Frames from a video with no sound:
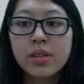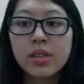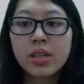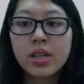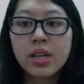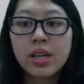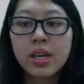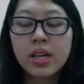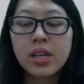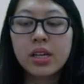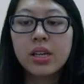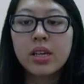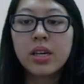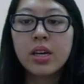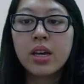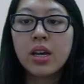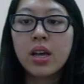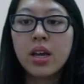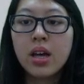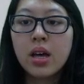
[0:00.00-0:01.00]
Okay,
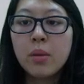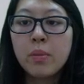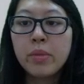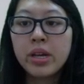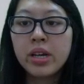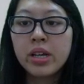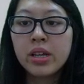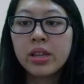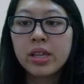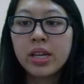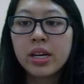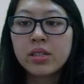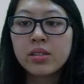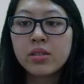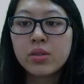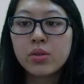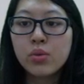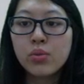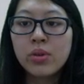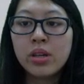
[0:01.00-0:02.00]
meaning
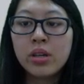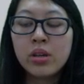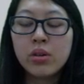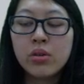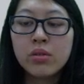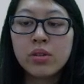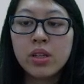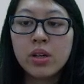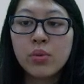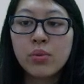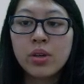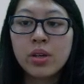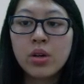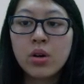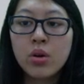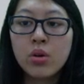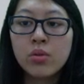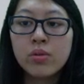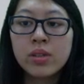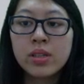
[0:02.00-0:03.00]
that we know that we
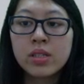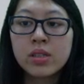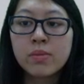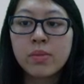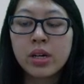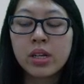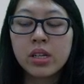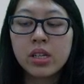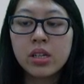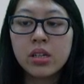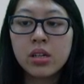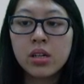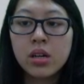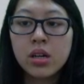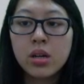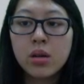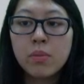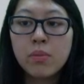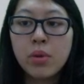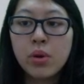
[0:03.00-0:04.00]
owe this money,
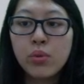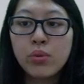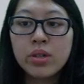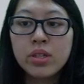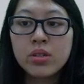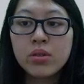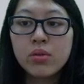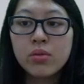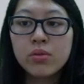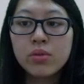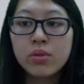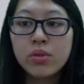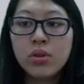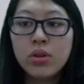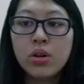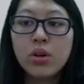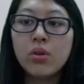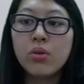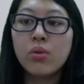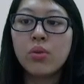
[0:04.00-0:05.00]
but we don't
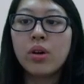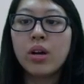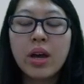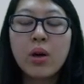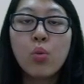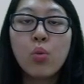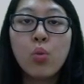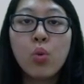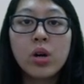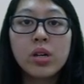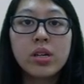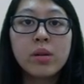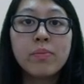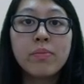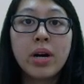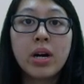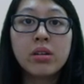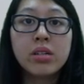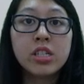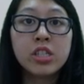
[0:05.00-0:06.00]
know at what
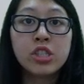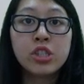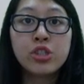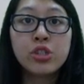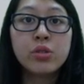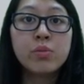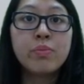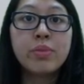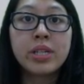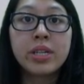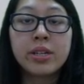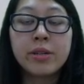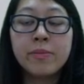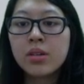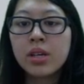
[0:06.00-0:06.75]
amount it should be.